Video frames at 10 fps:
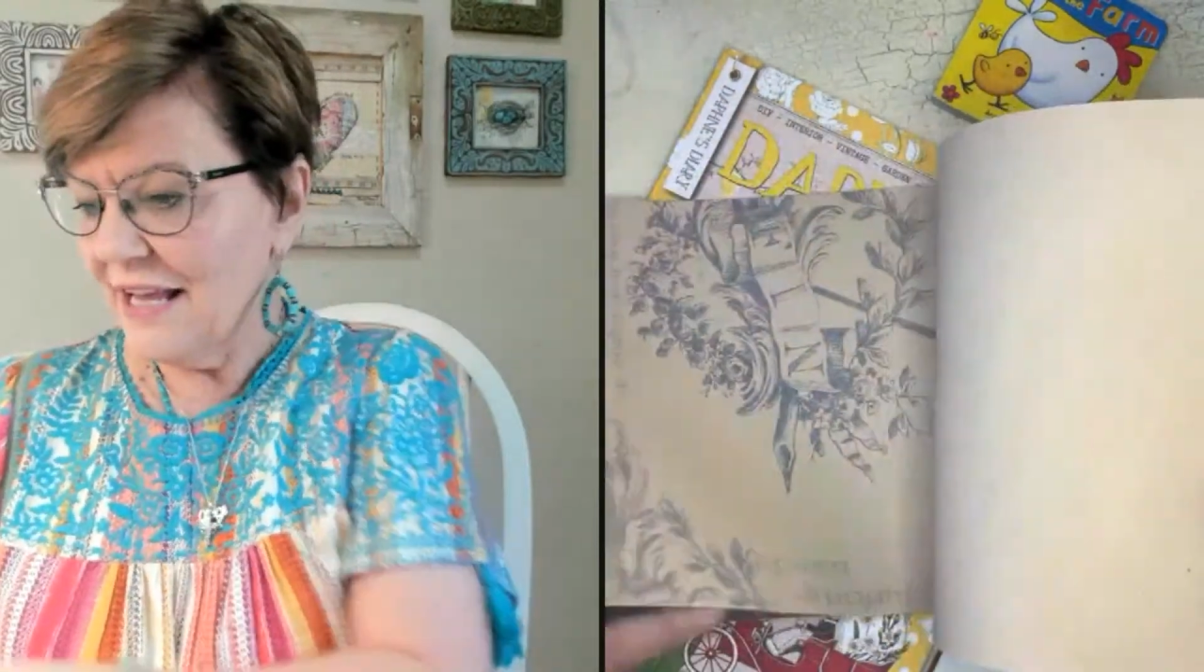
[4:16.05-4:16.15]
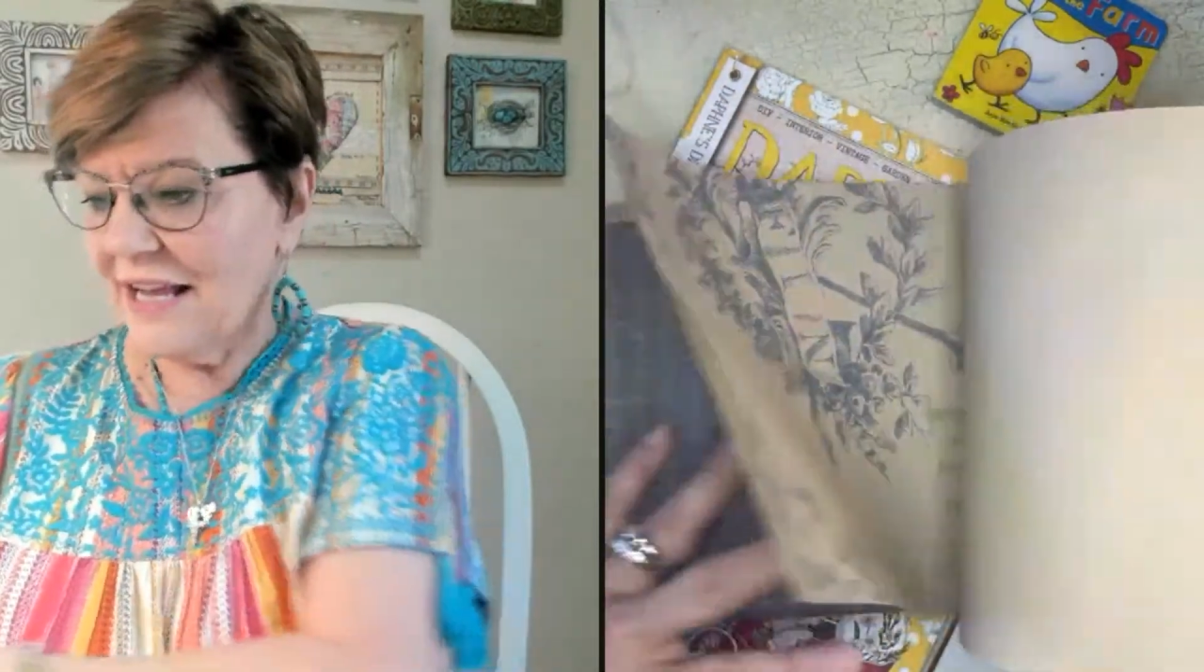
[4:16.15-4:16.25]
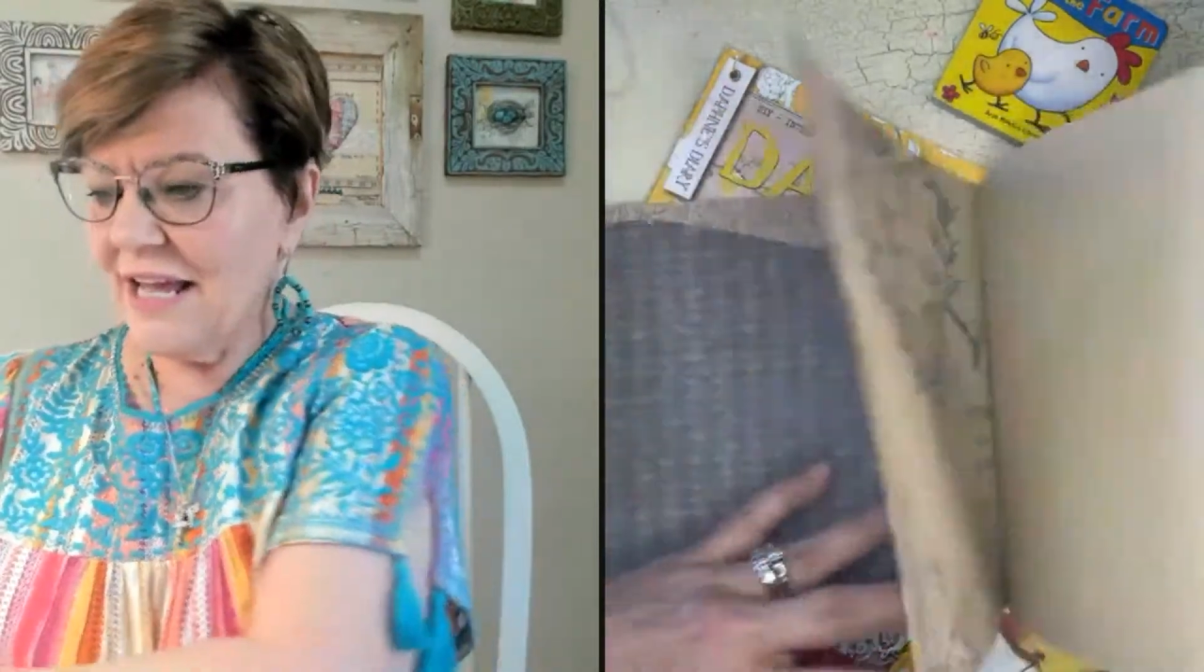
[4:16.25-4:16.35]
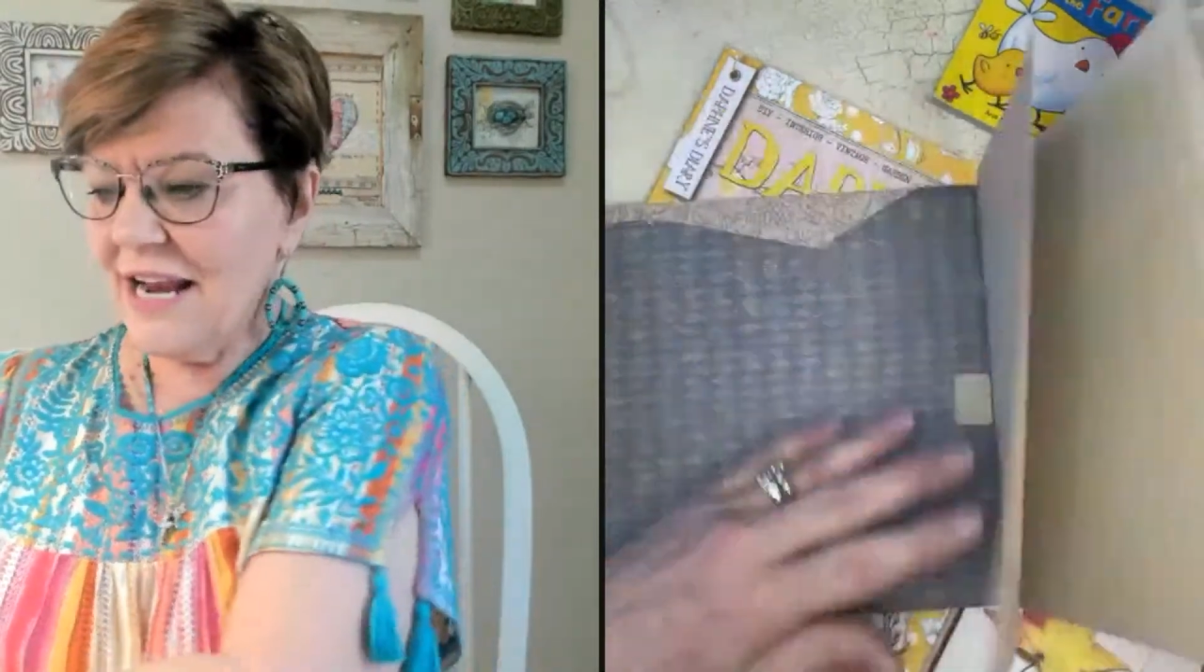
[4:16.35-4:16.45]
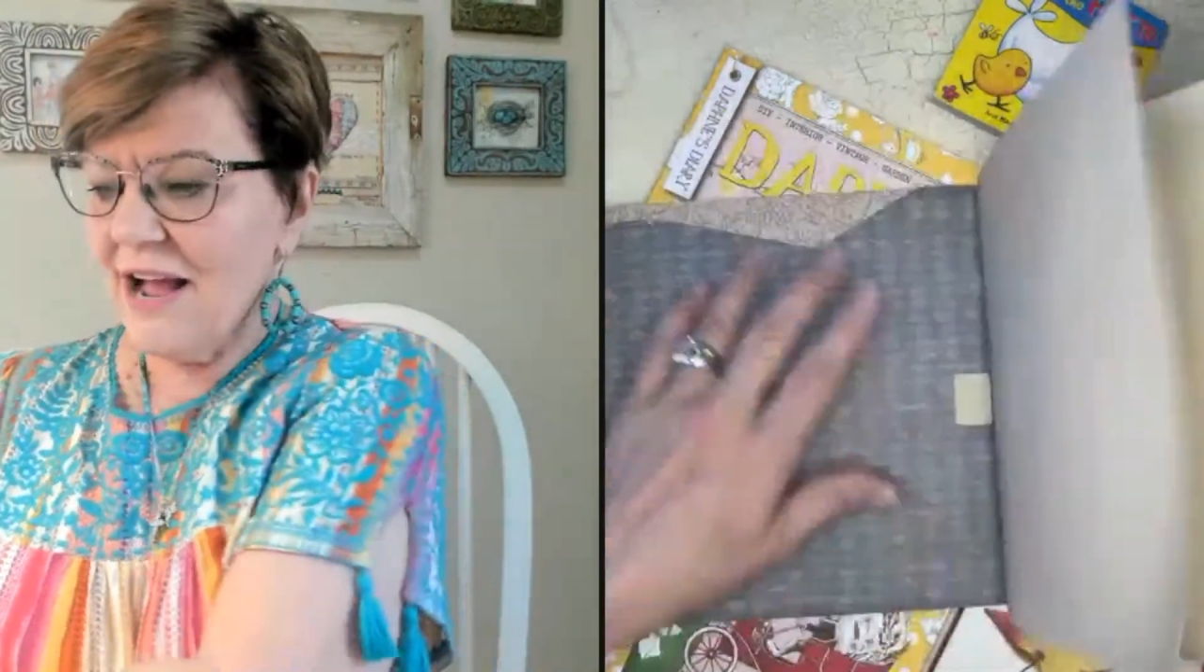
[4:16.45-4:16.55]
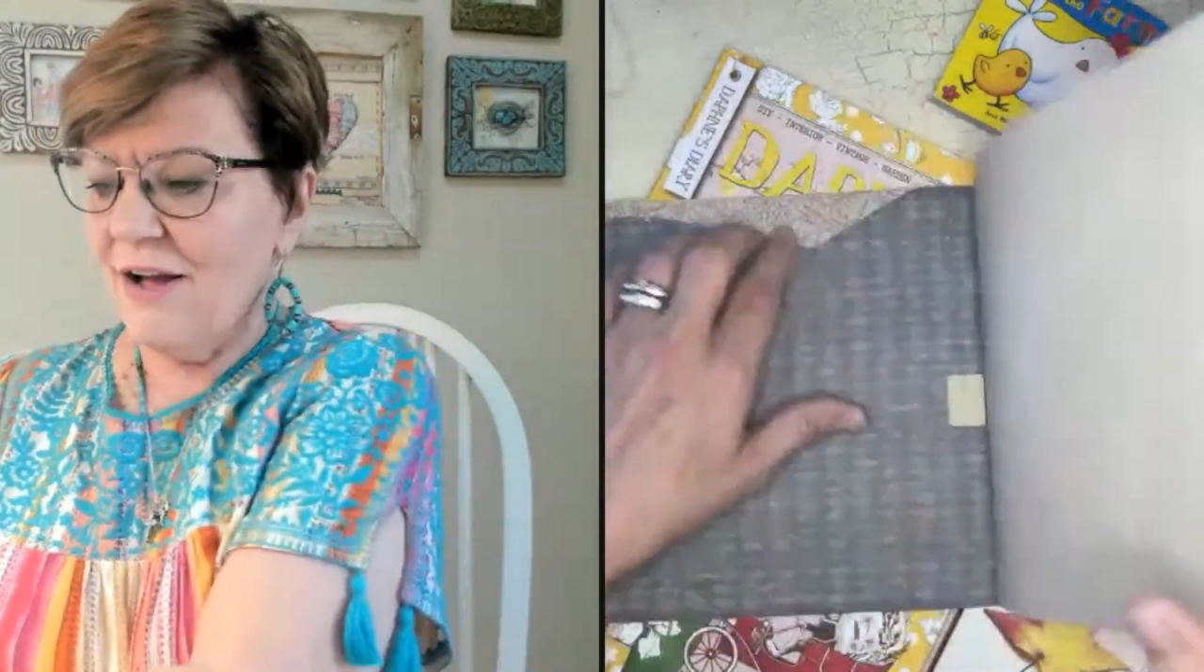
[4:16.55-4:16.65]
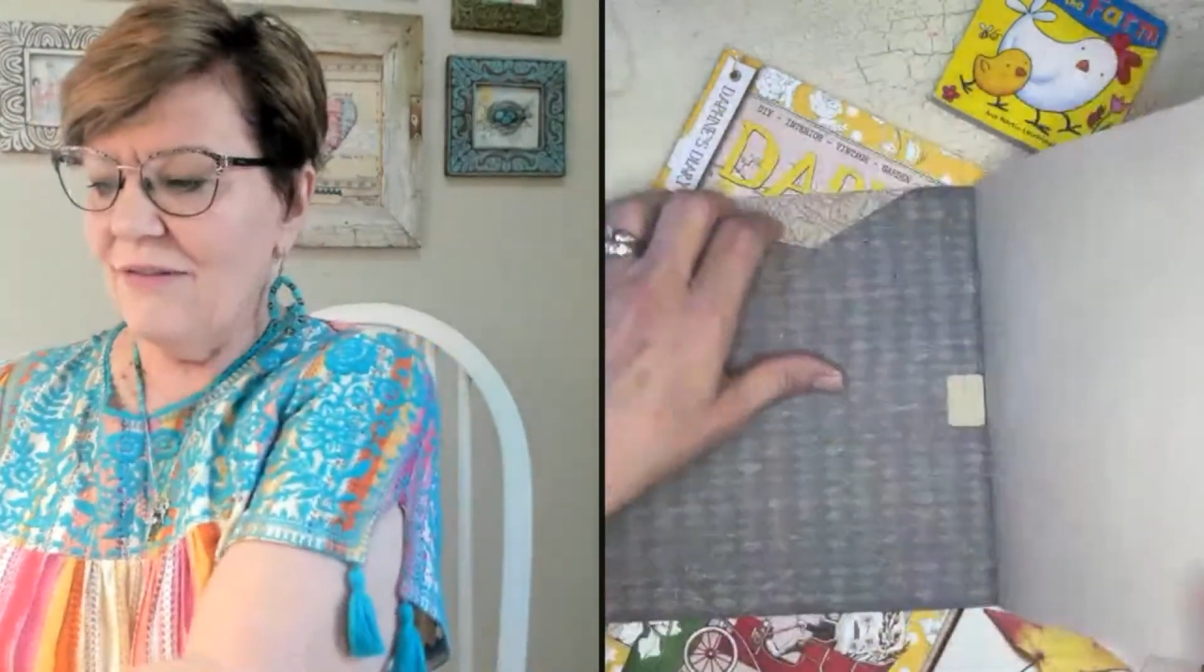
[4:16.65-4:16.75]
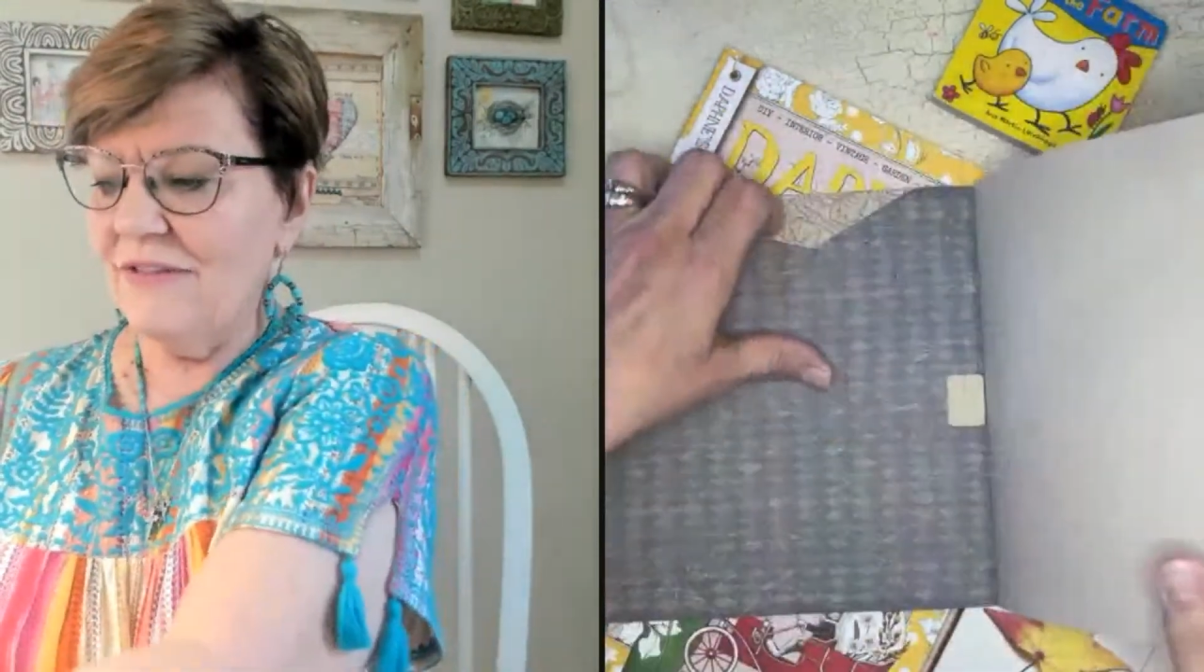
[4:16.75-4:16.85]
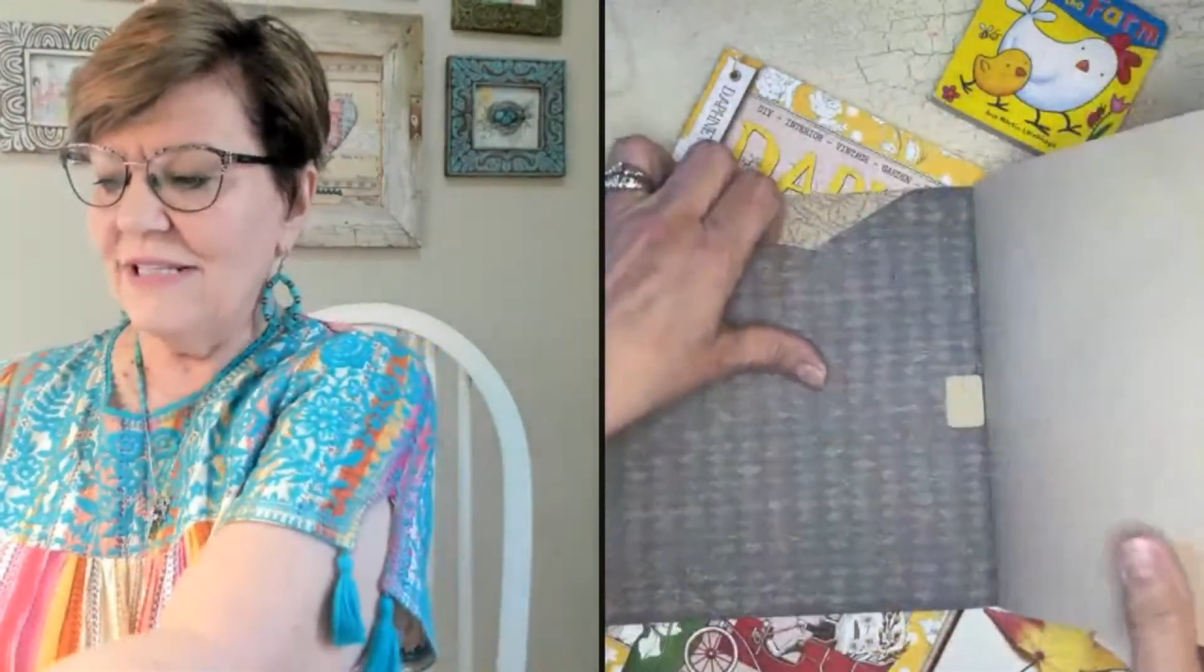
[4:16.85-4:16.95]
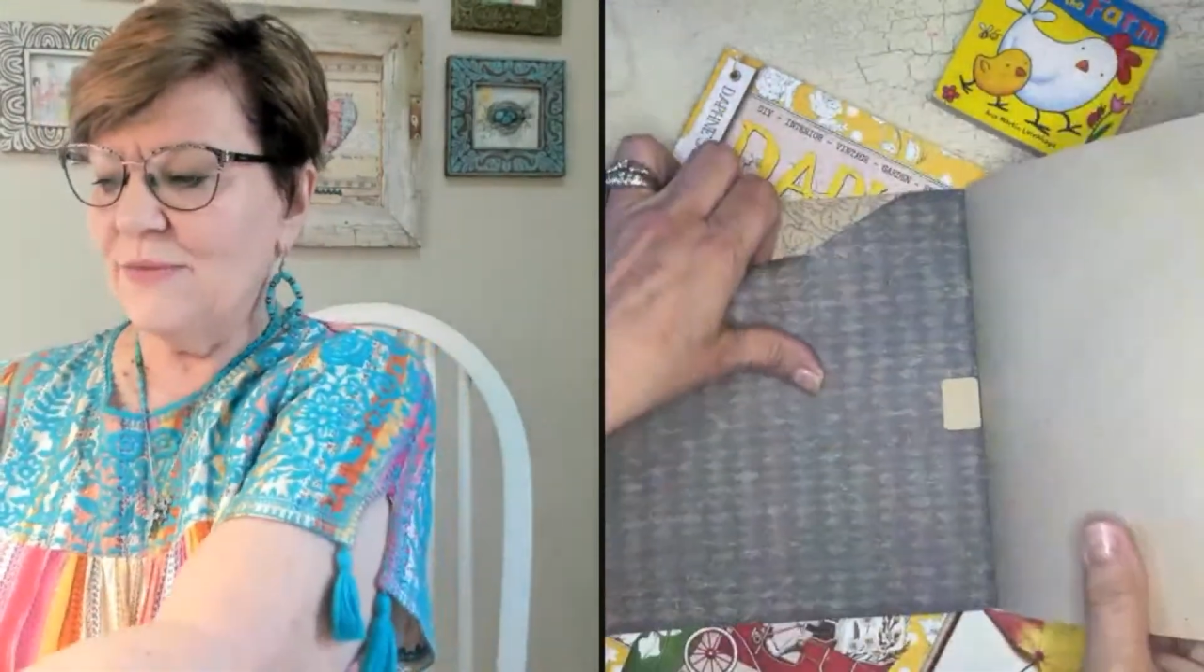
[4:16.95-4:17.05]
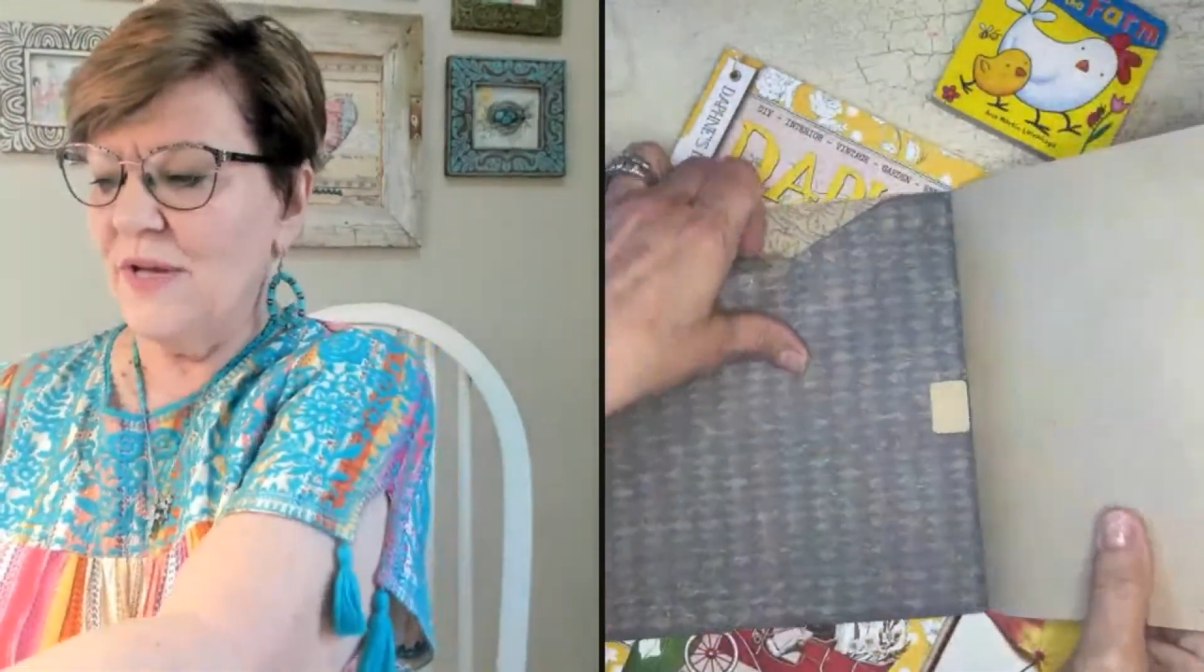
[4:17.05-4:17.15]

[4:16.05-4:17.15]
cut out this